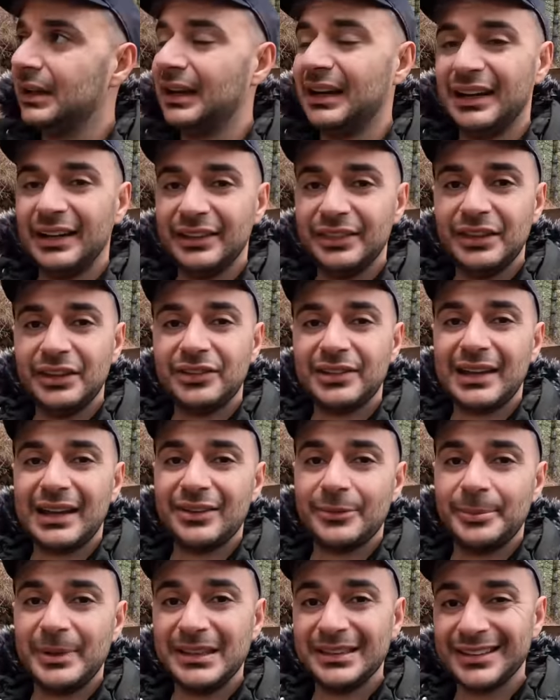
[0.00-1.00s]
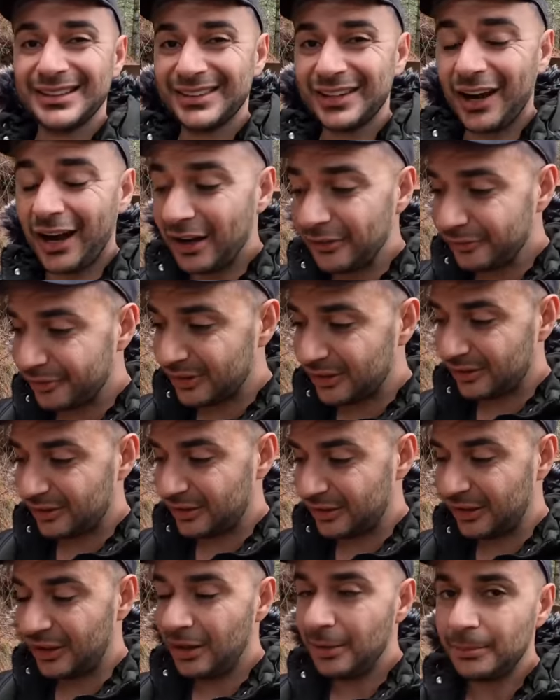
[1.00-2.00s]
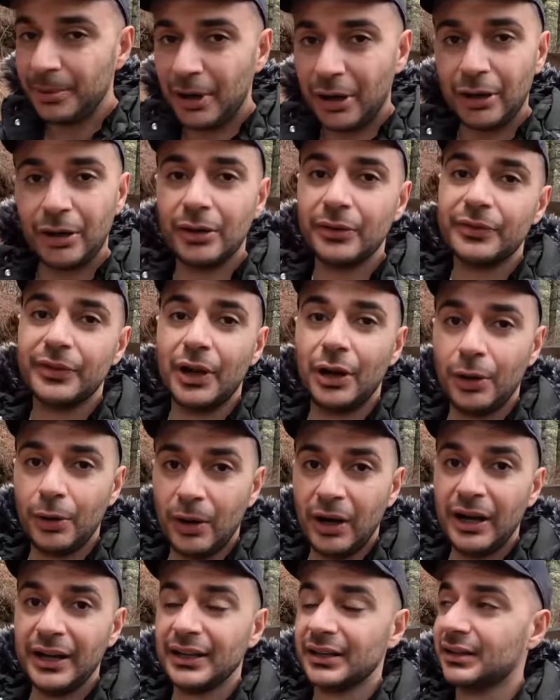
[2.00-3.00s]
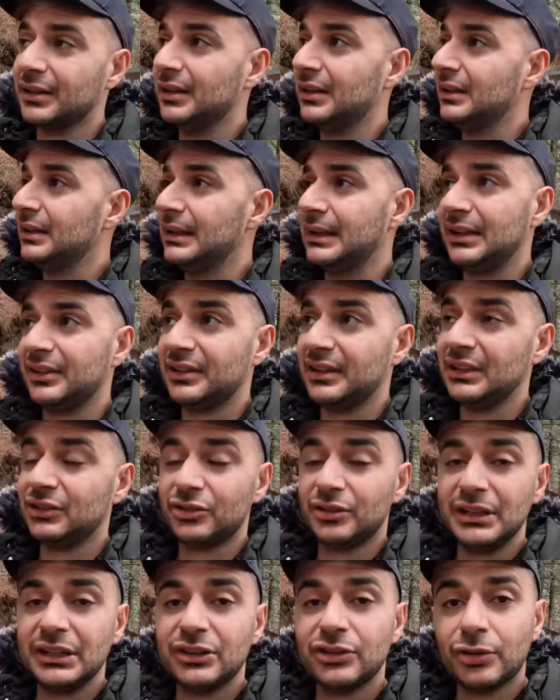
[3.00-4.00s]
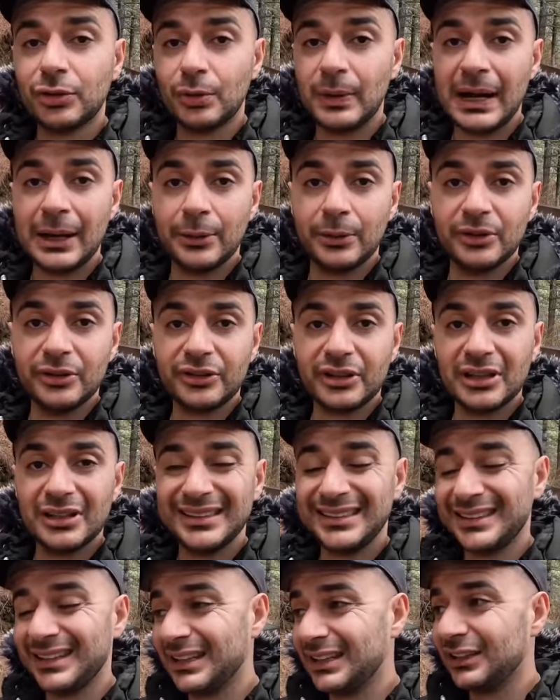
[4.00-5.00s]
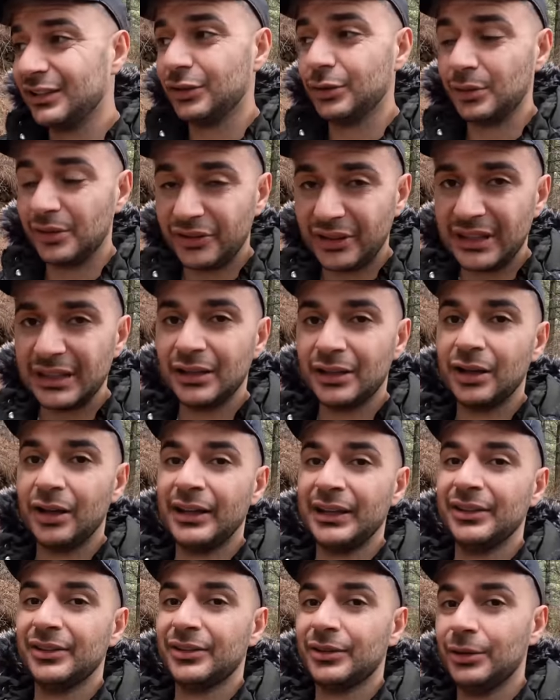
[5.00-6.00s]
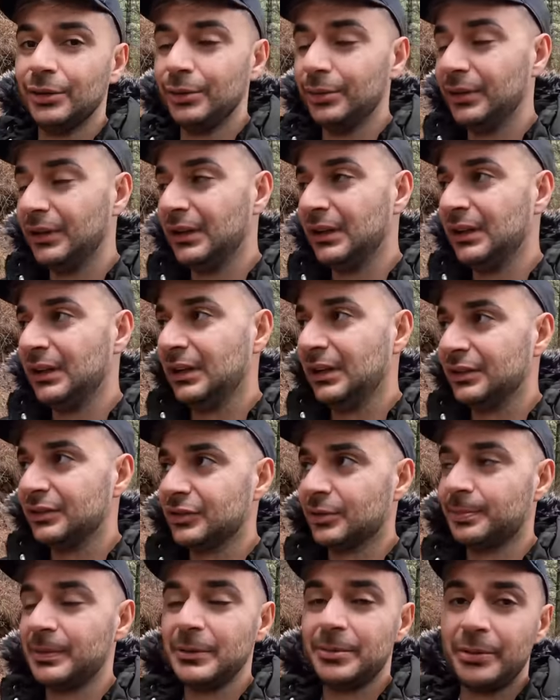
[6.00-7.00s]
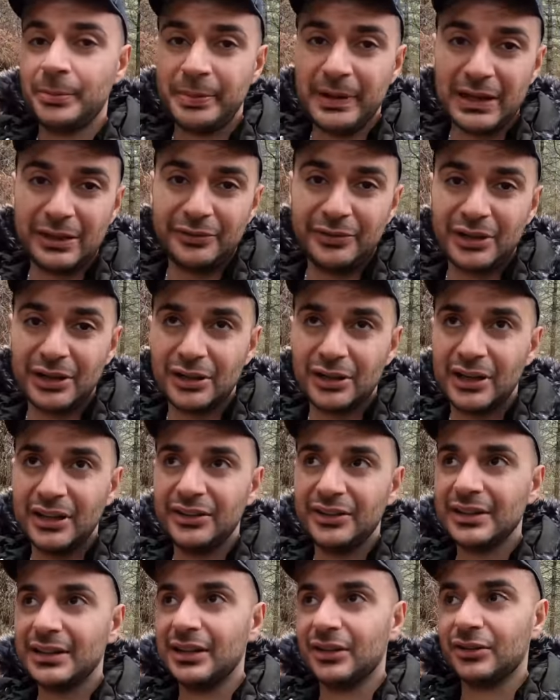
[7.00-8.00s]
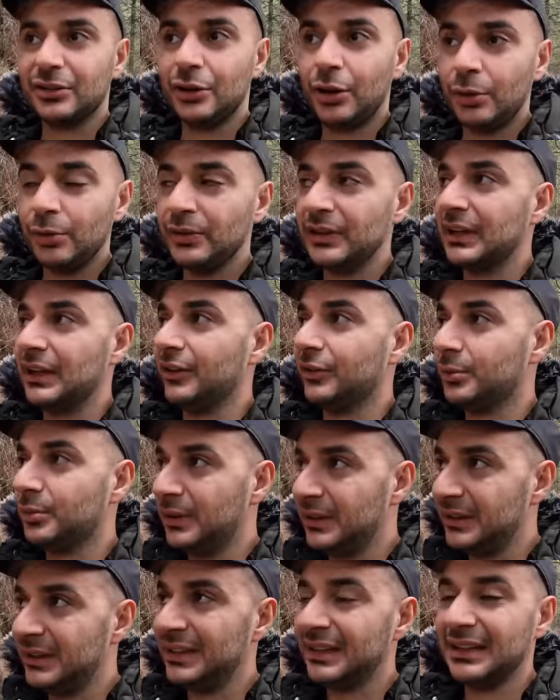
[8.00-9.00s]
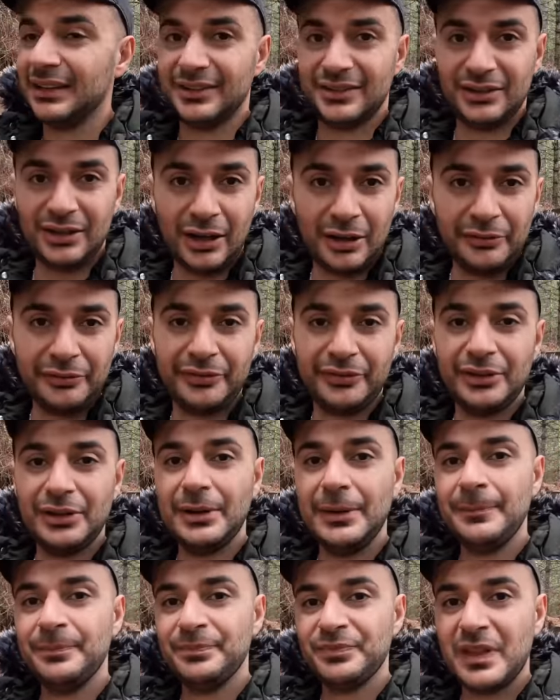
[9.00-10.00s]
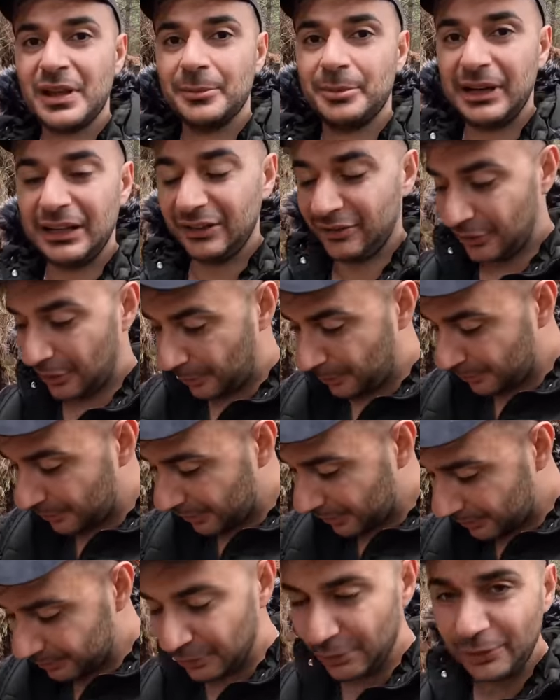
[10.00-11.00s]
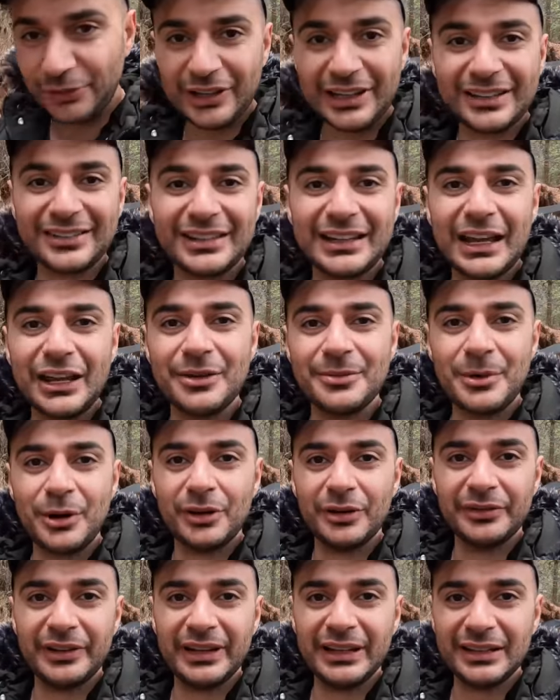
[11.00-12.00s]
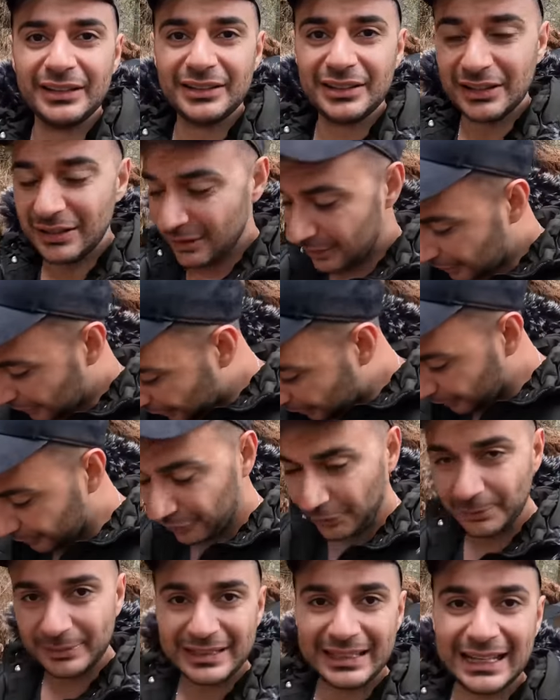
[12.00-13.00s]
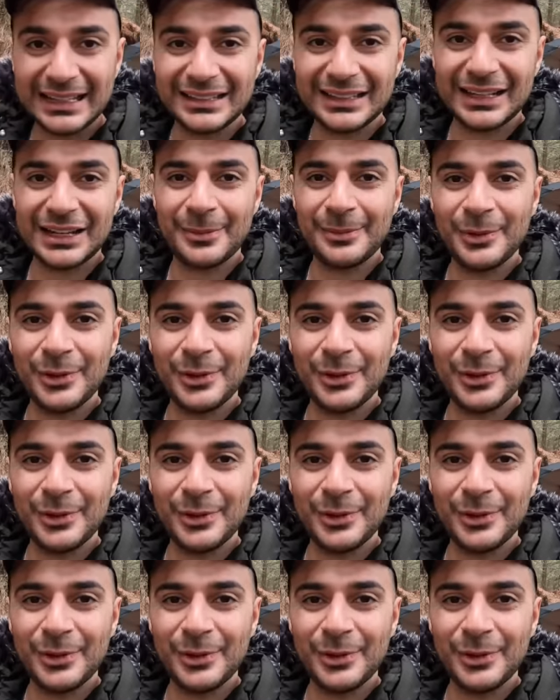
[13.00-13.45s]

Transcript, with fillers: and this has been the toughest part of the whole hike. It's literally 2 hours continuous incline, so just be prepared for it, guys. It gets cold, it gets windy, it gets tough. Play some music to get you motivated. I've got some gladiator